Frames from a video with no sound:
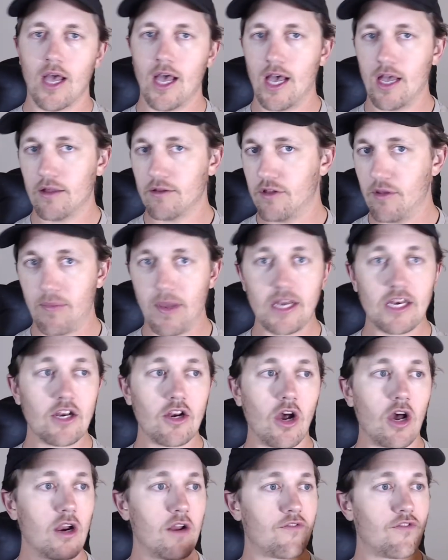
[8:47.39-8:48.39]
Depending
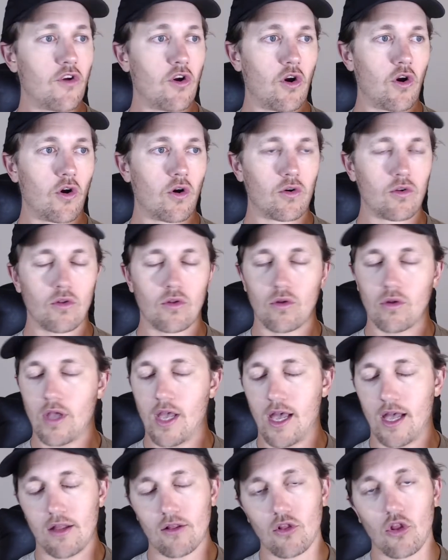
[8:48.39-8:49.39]
on if you're
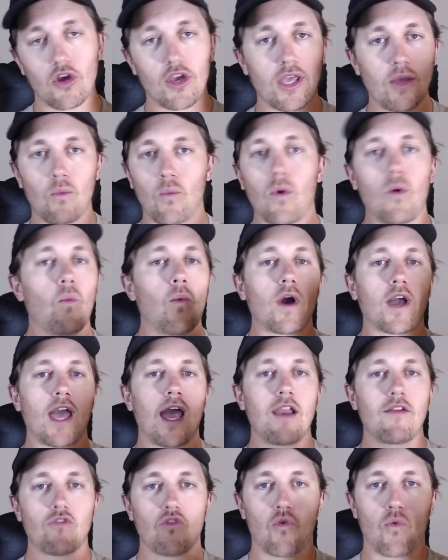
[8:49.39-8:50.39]
looking what
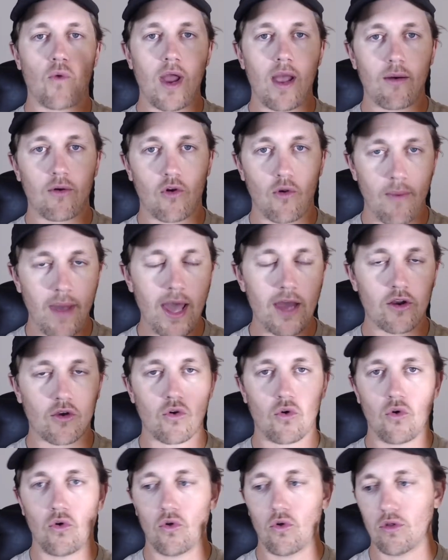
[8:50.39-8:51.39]
kind of
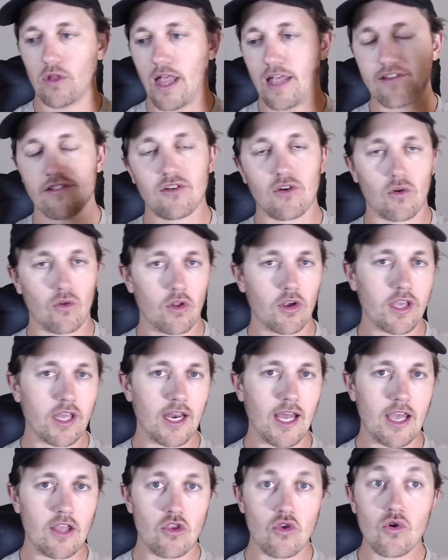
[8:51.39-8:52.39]
grammatical lesson you're looking
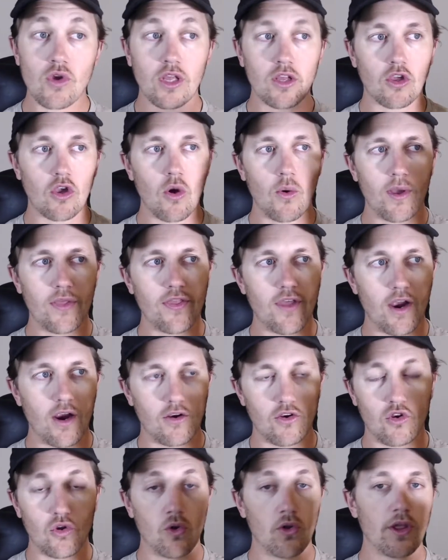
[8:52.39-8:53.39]
at, you can go in there,
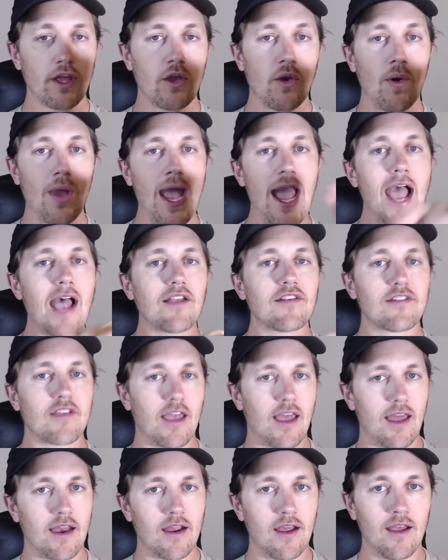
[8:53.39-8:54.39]
and Duolingo has
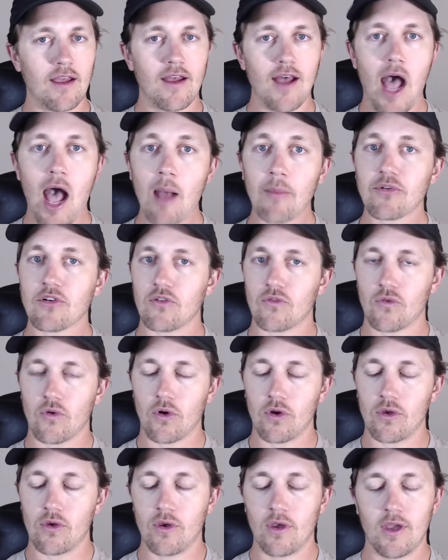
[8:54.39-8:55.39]
that option for
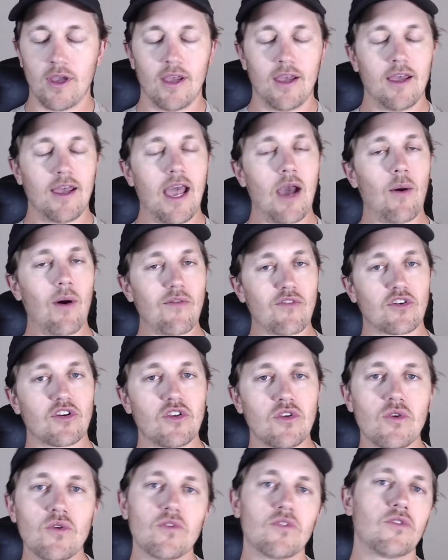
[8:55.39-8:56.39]
you. However, to
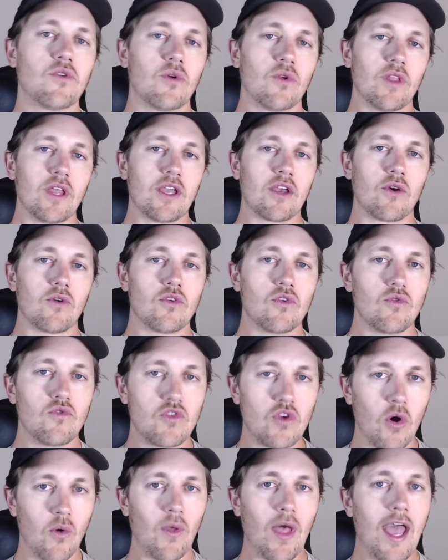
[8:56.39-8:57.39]
use Duolingo, you
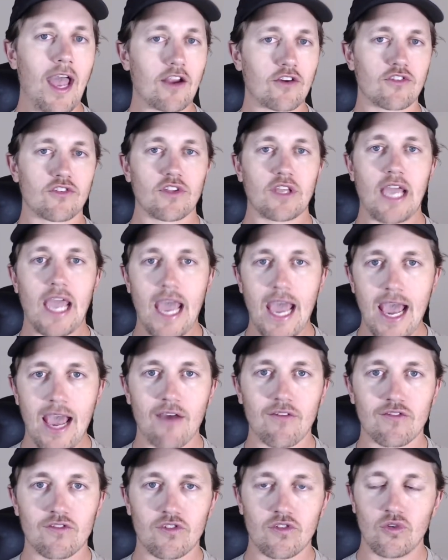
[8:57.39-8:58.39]
don't actually
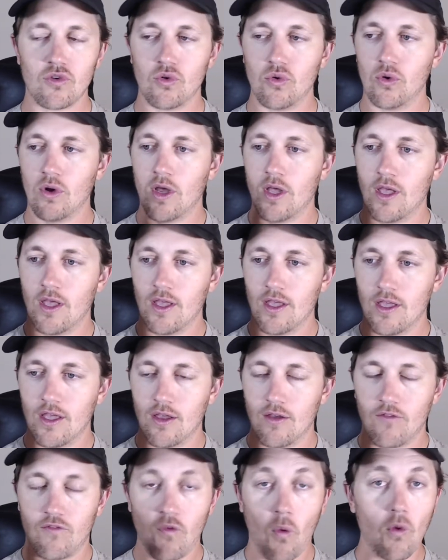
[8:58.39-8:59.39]
have to
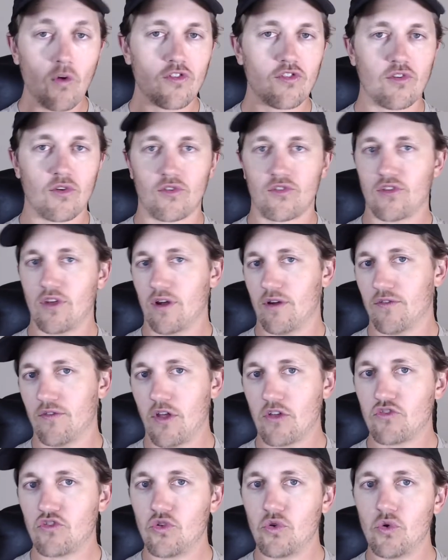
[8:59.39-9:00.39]
force
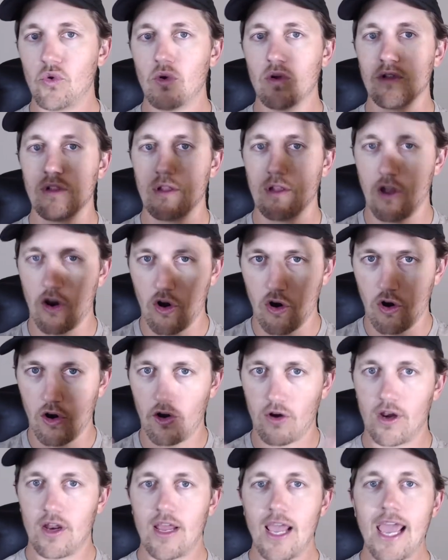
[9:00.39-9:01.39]
yourself to
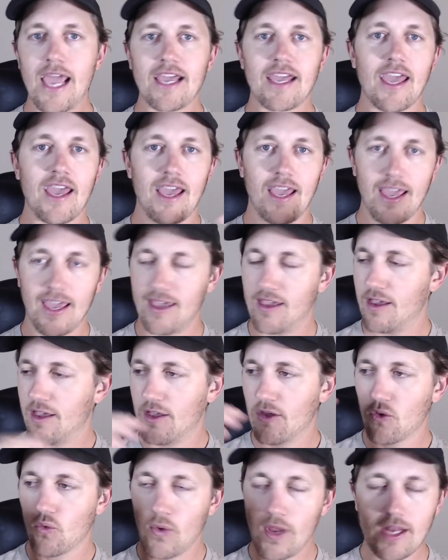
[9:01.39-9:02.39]
learn, aka
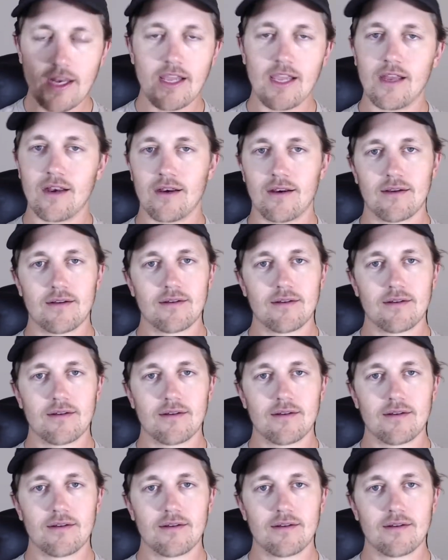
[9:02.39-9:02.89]
reading